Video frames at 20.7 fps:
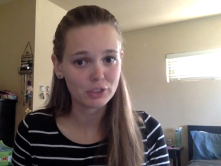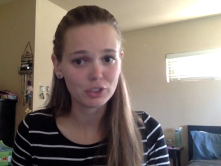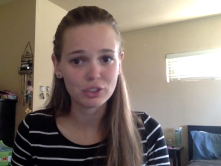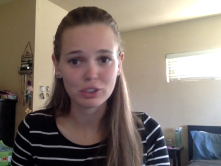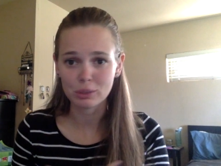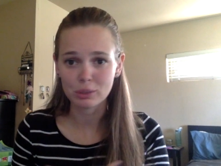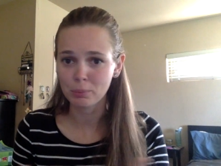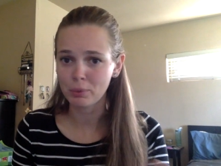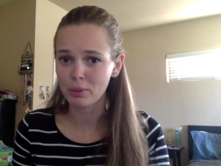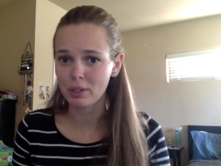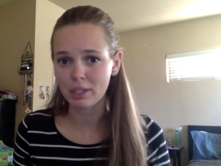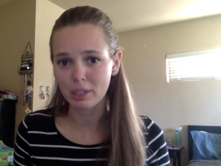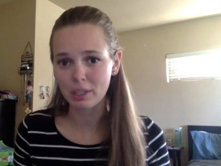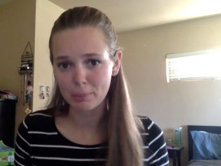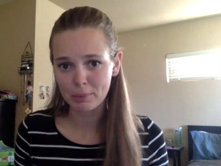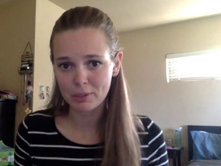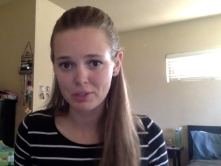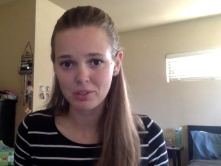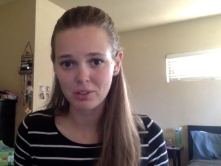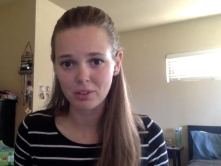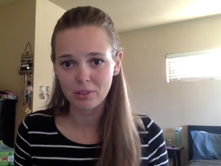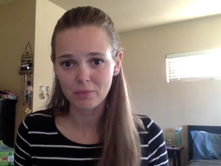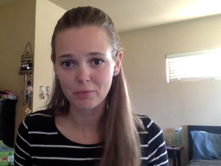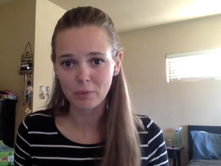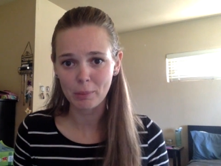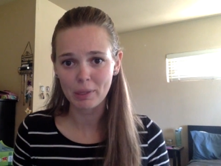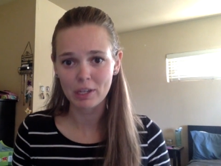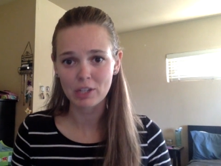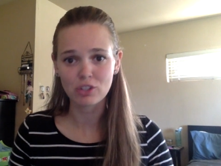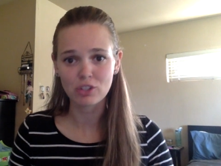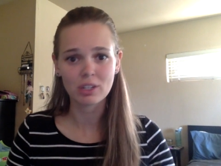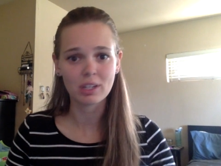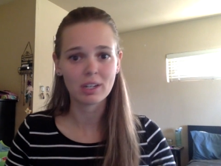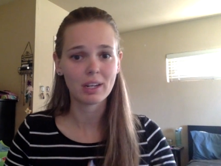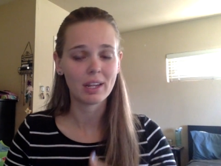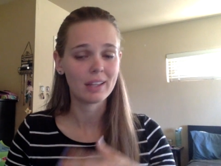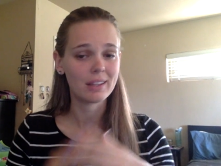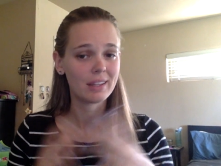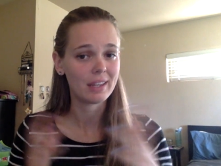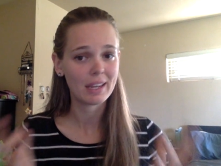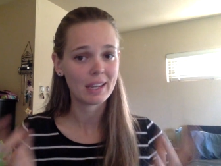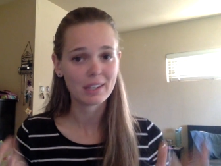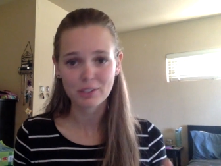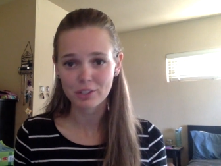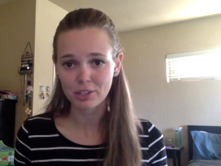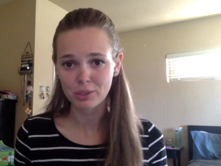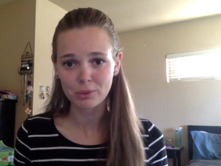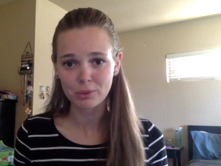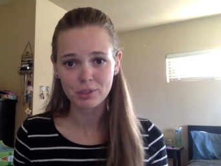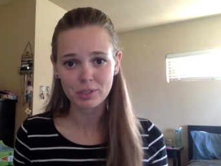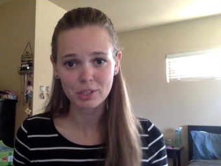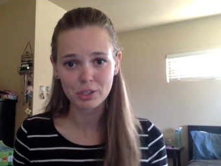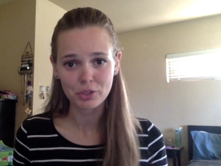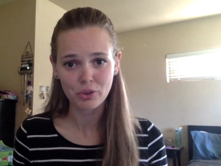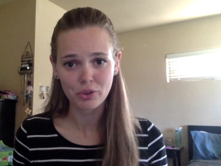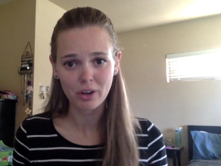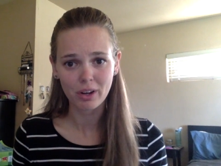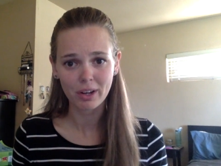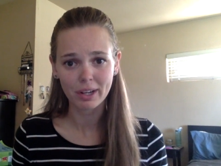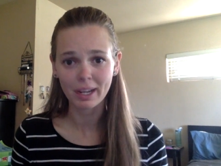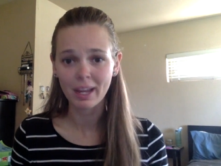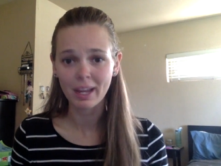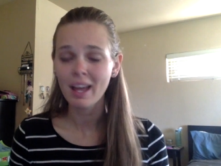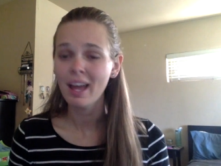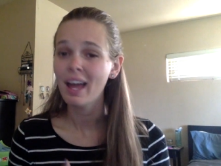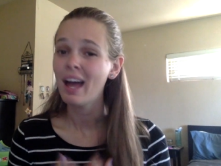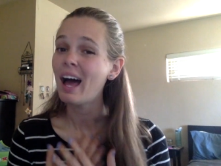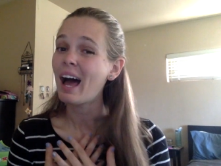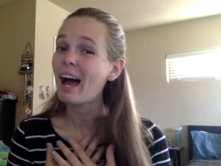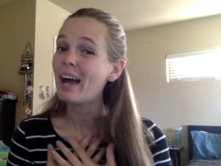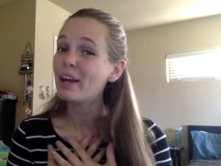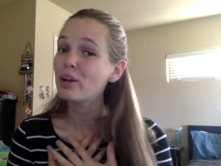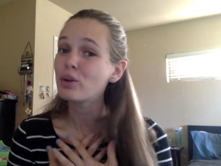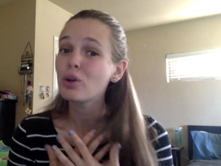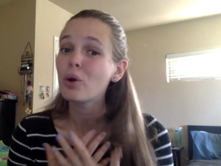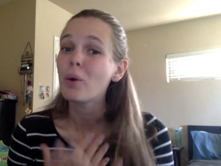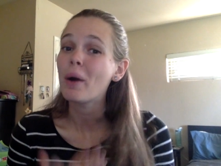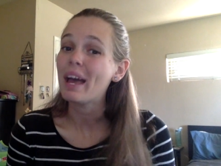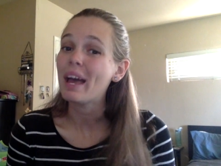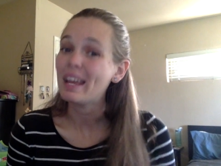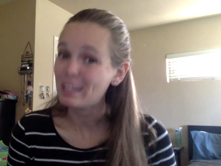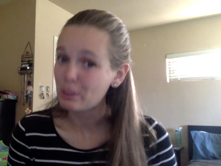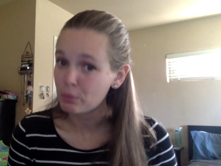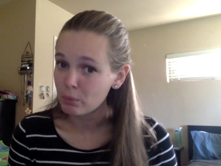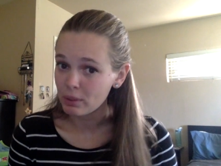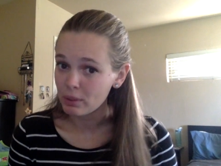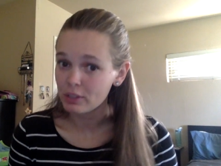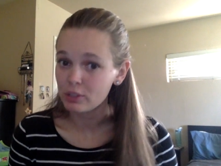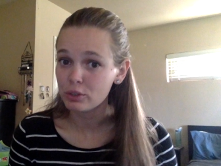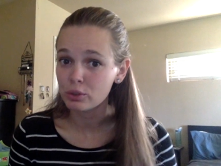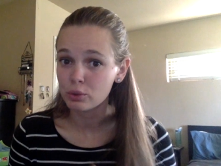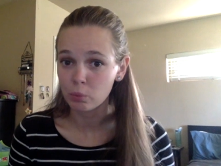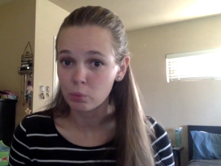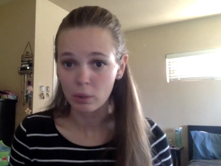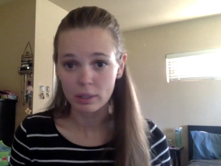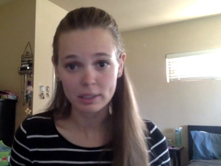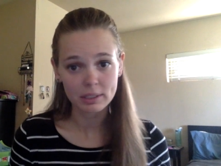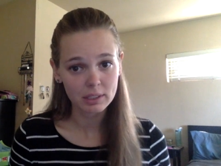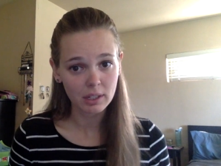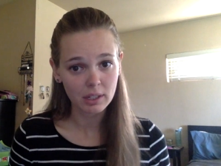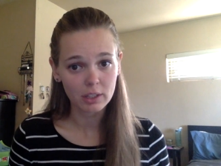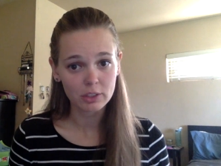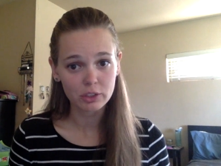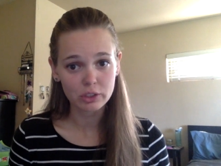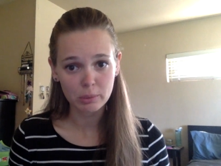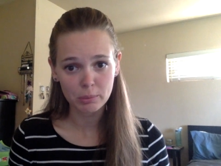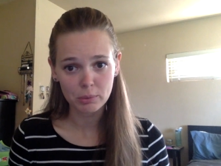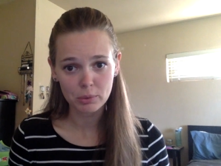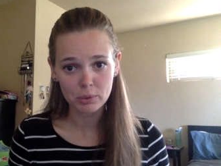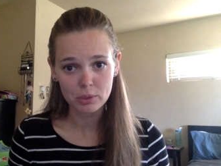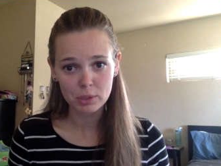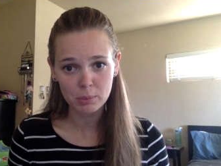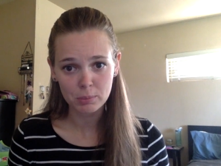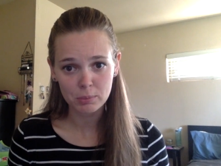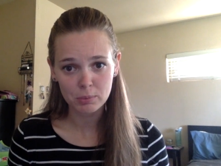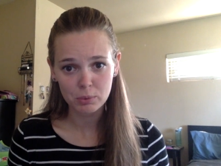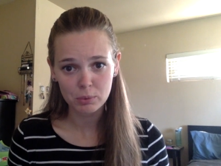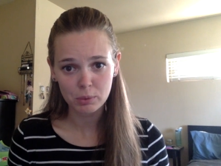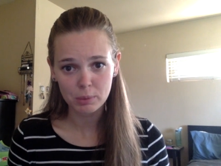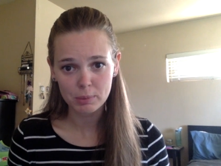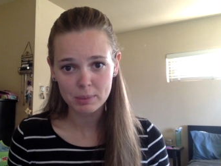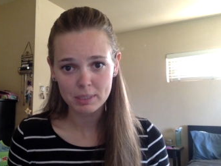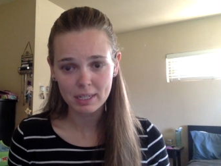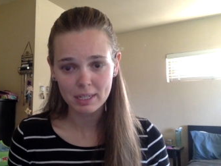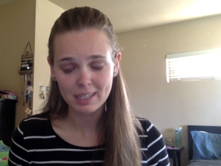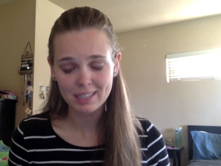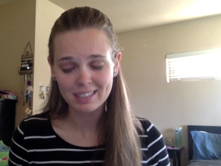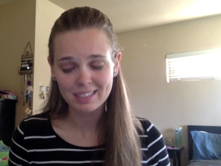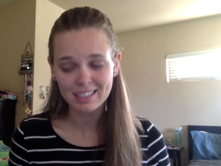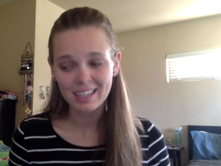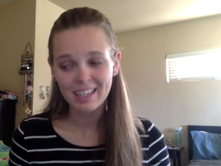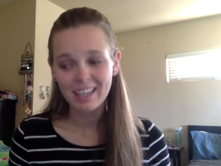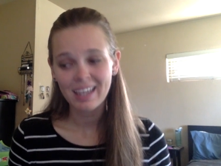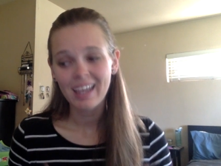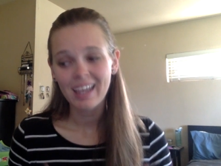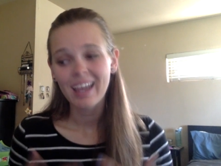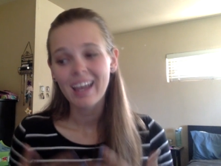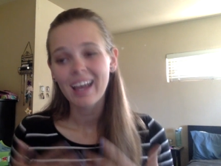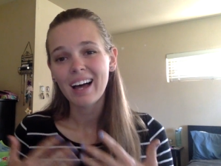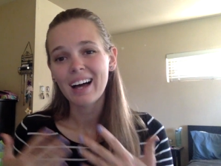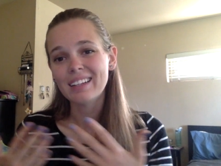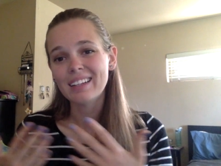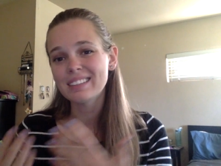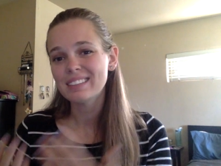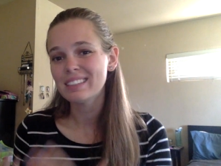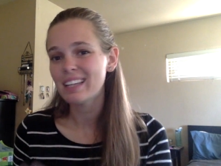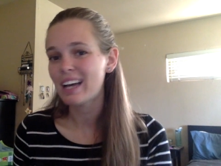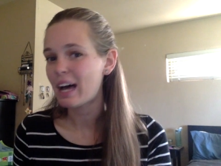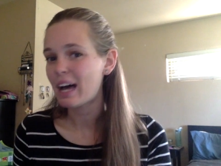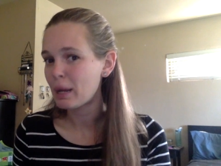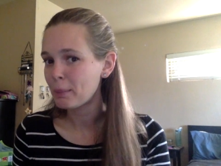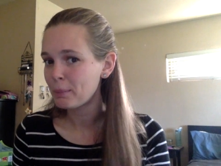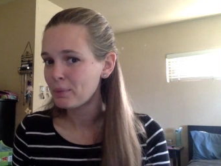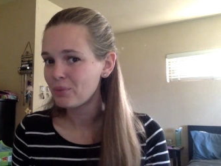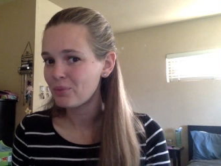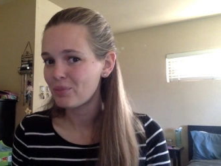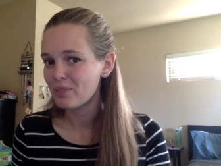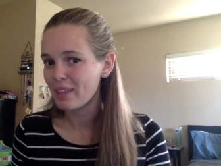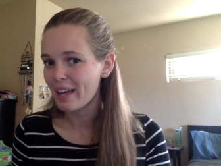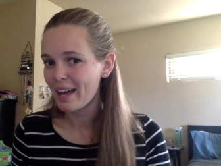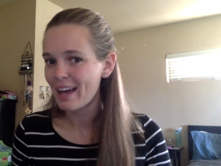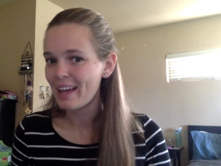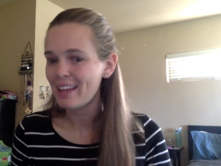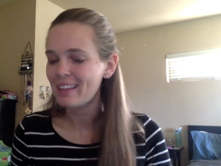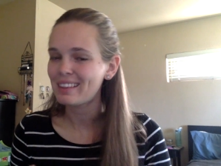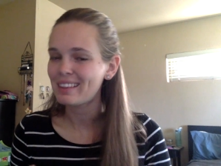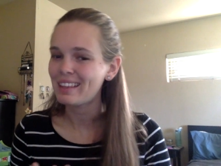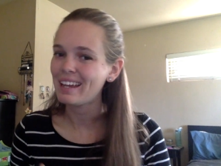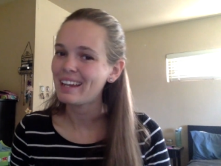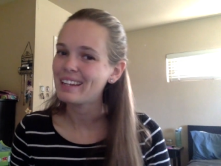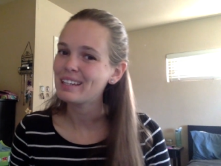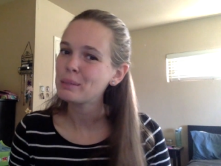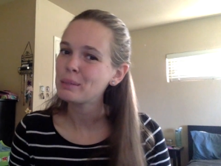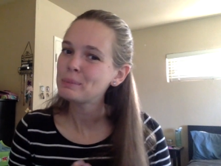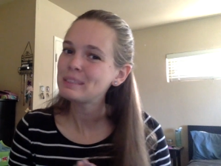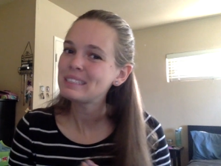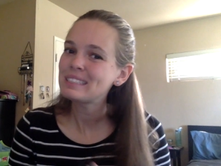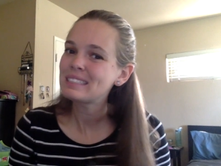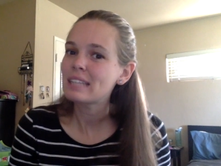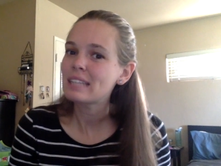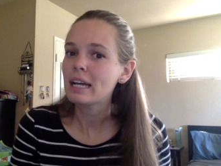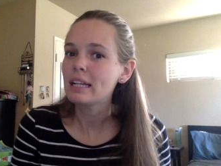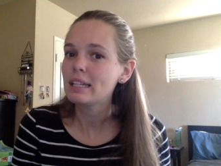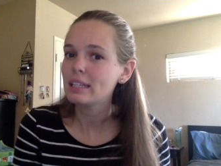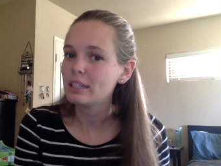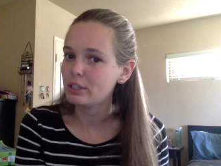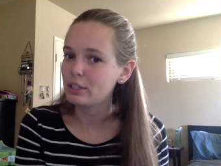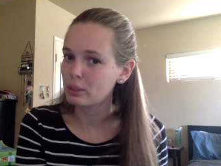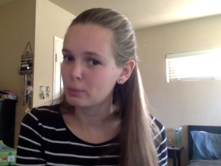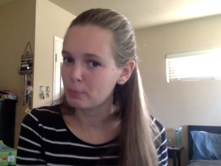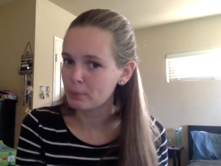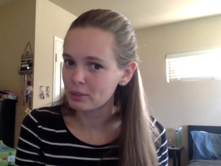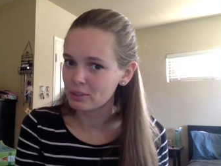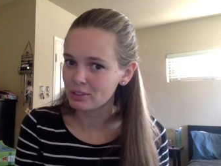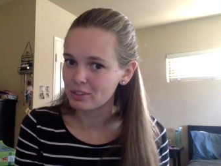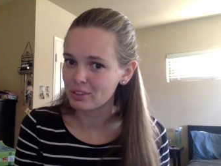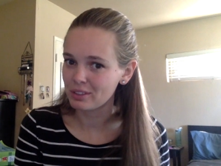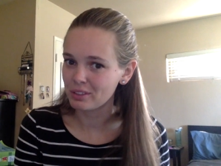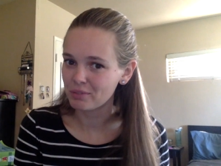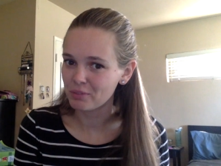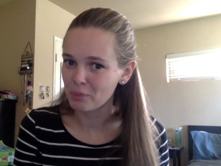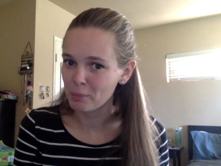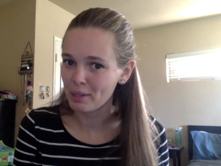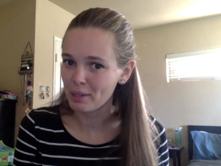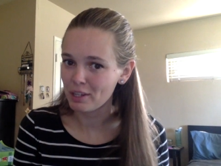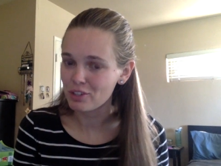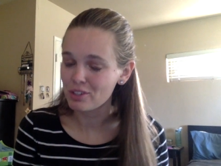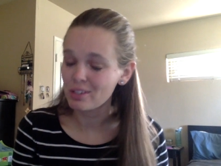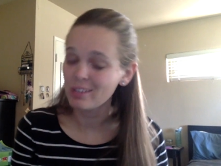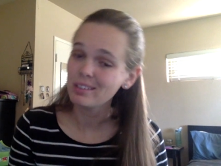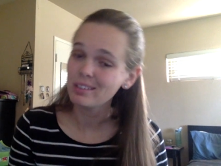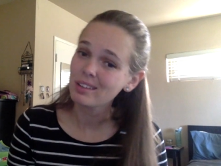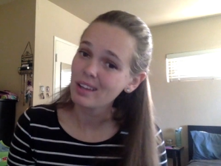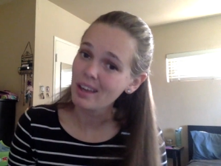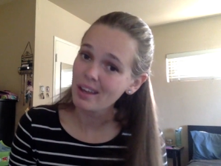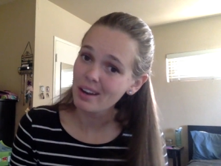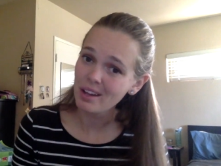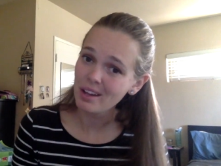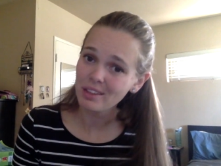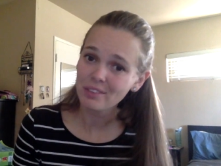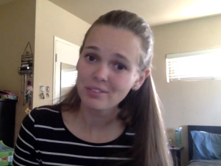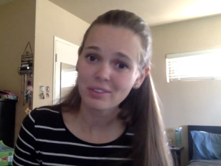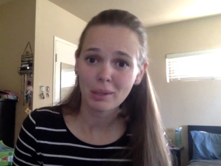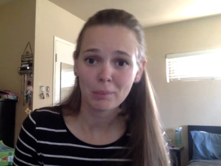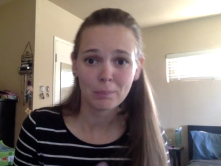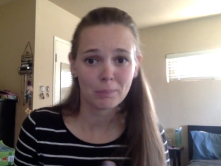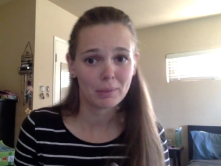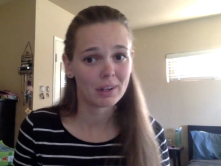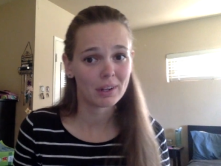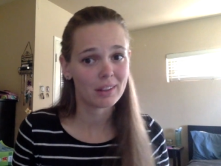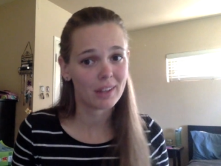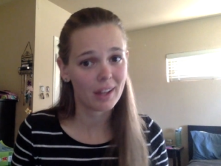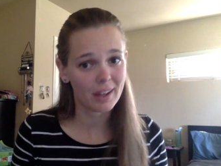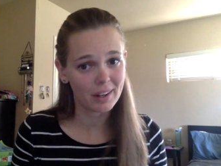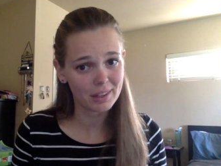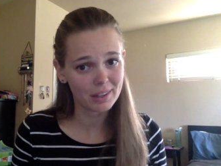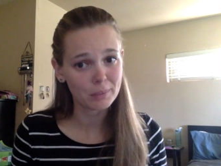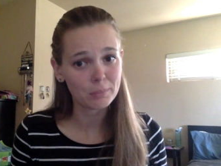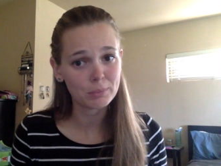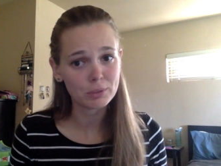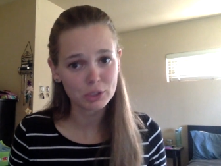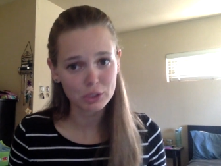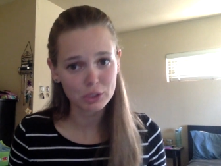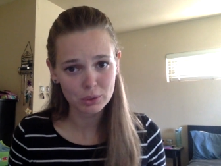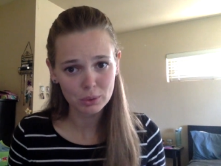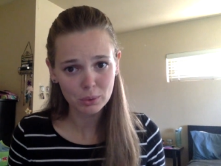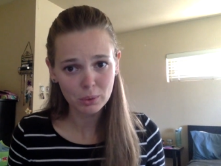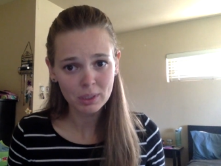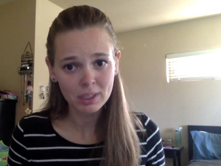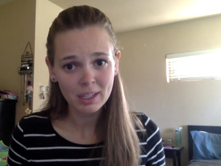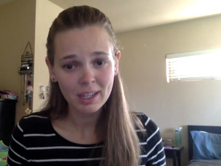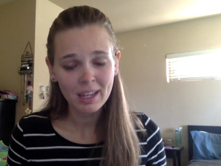You just put in your personal information and they enter you into a drawing. I don't know anyone who's won a scholarship through sweepstakes. On top of that, they end up selling your personal information. Not all of them, but a lot of them do.